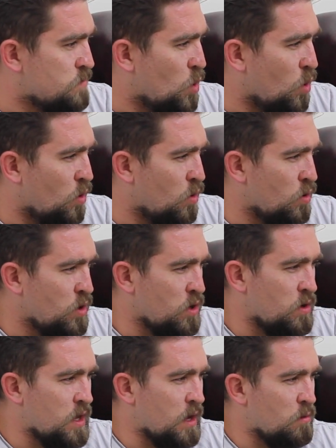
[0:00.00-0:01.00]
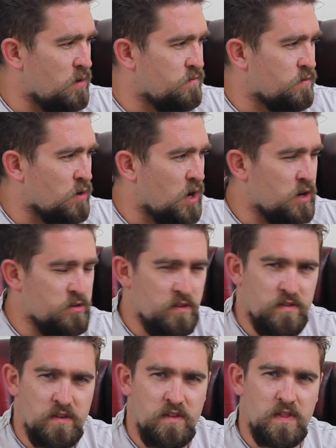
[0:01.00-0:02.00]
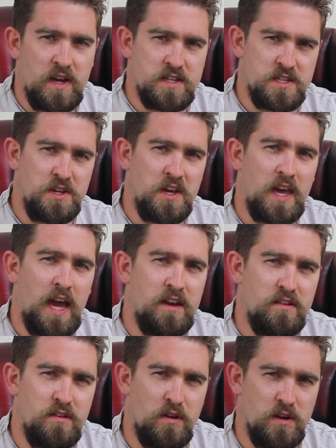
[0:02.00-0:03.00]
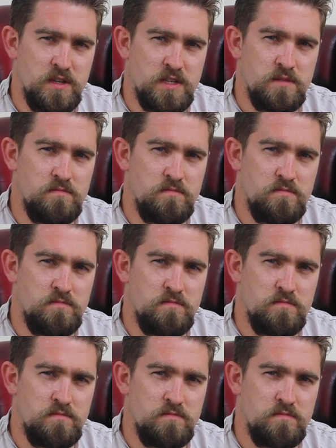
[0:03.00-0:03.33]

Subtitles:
Or you can get one for 150,000 Ugandan dollars.